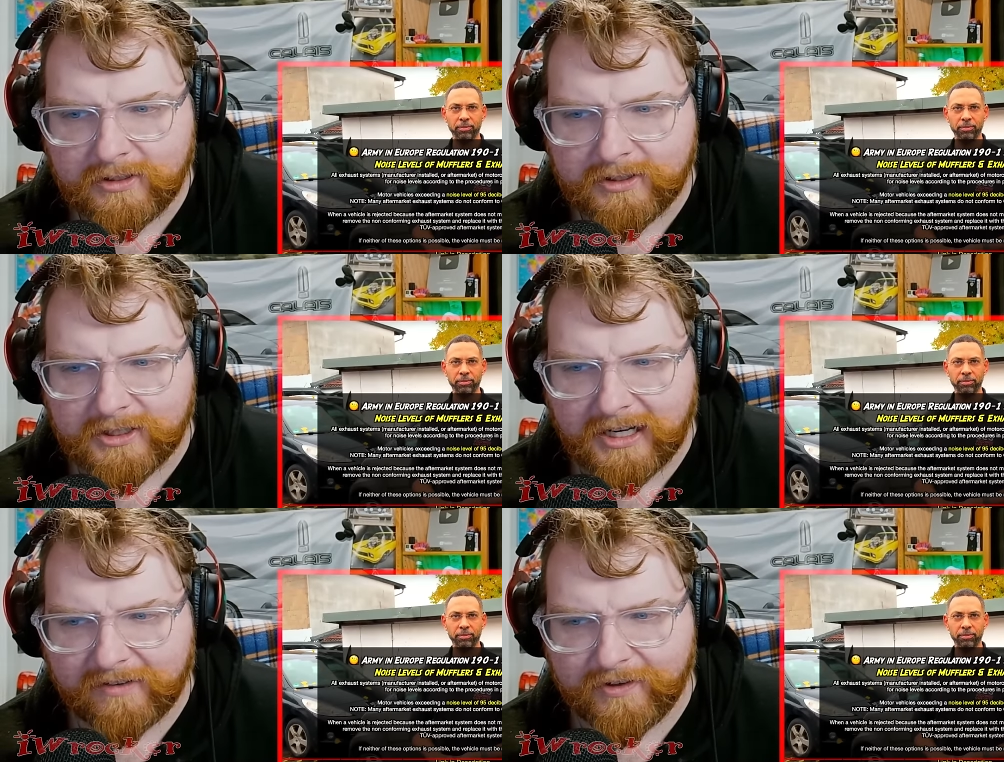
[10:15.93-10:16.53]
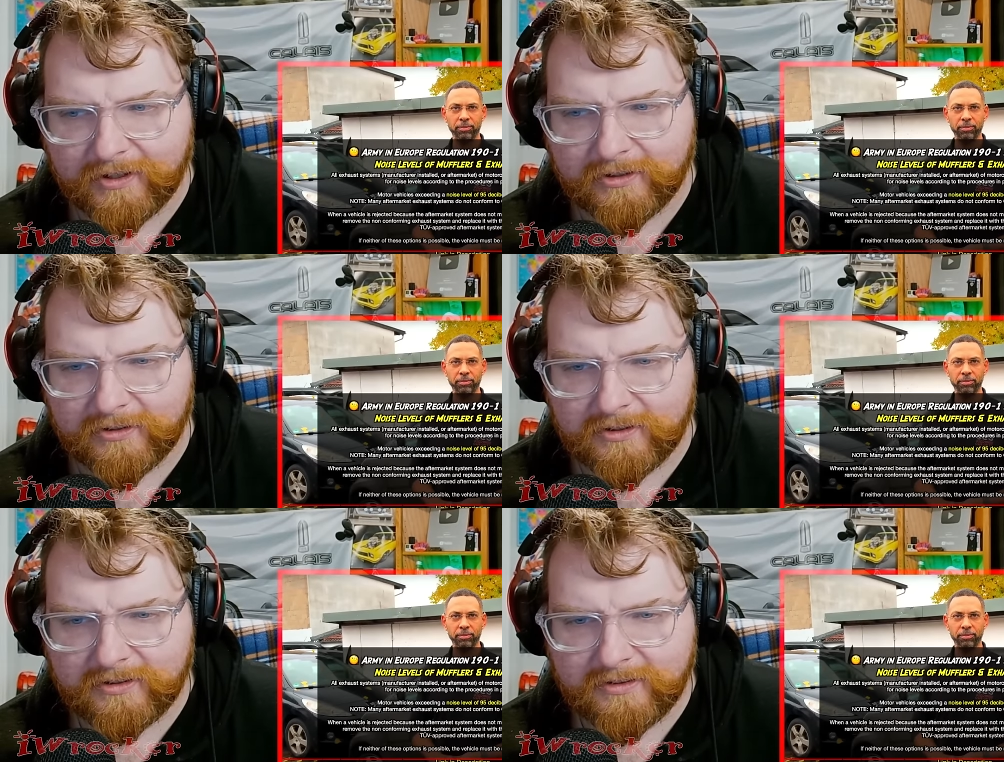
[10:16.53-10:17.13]
Speaker 1: stock
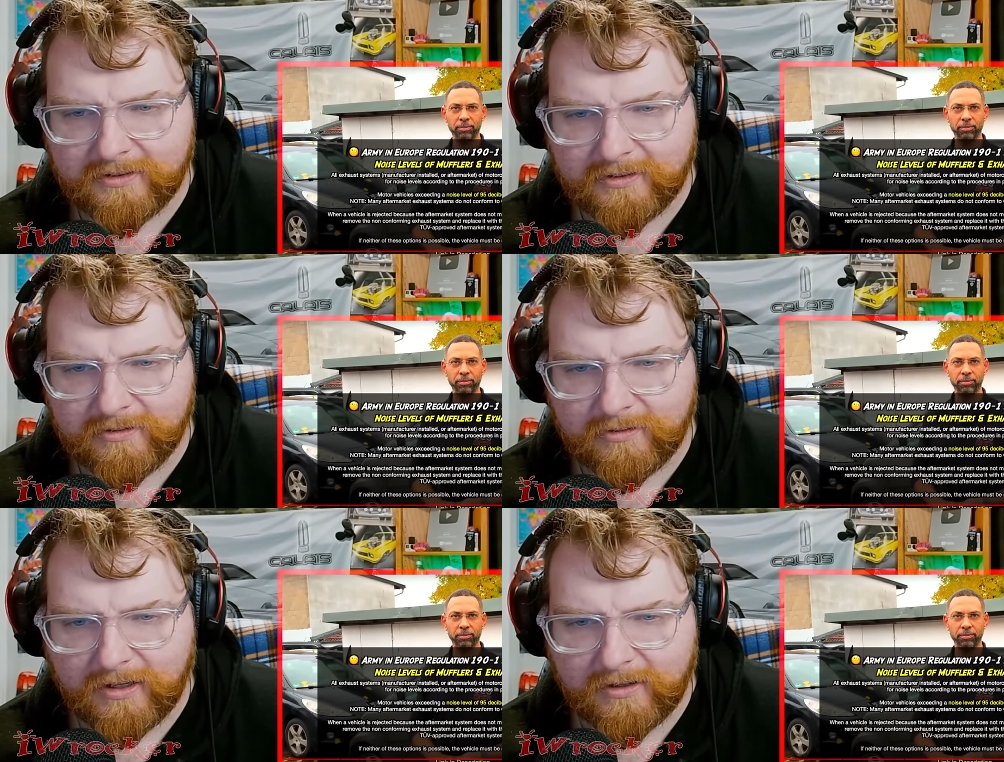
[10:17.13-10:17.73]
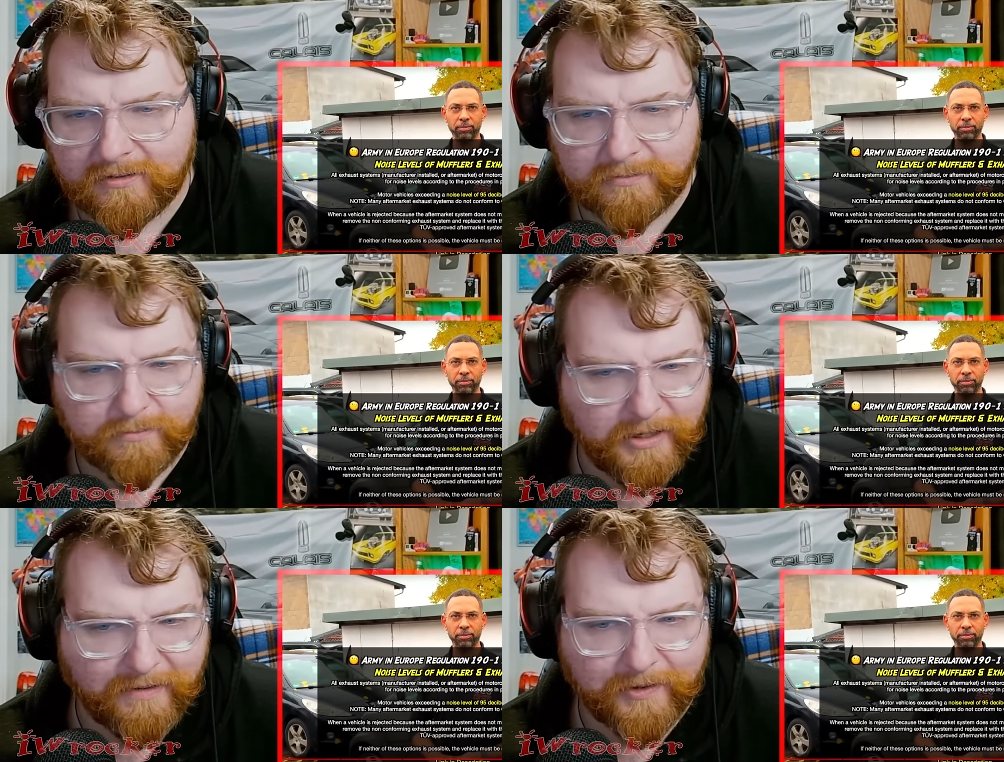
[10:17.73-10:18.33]
vehicles,
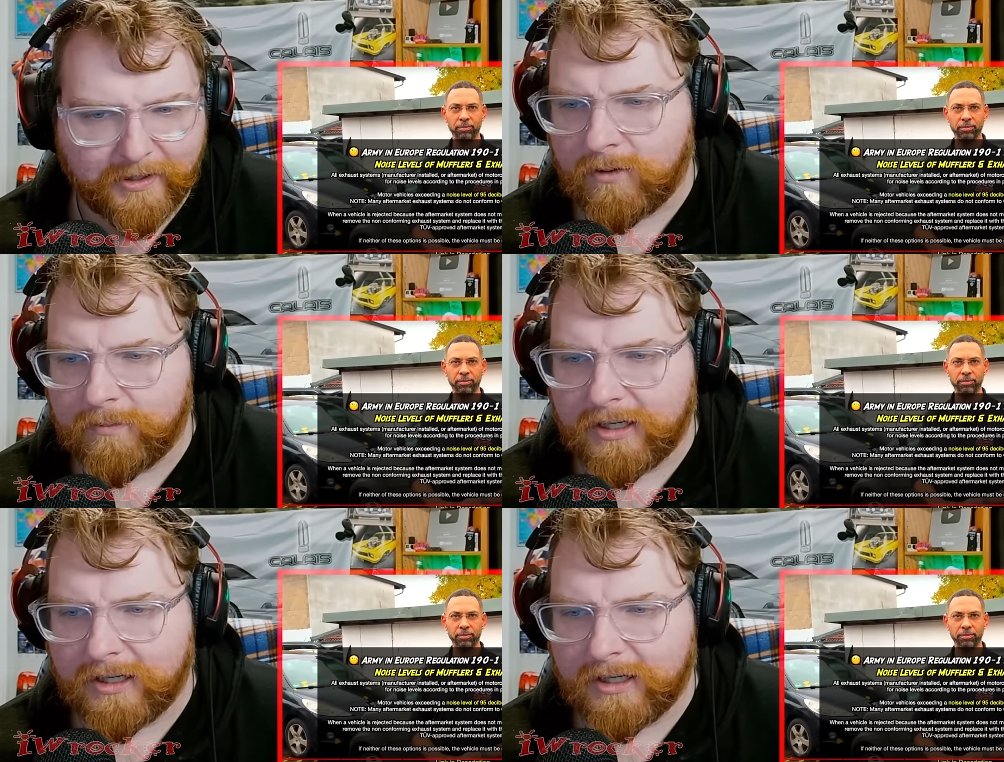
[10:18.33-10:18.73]
maybe.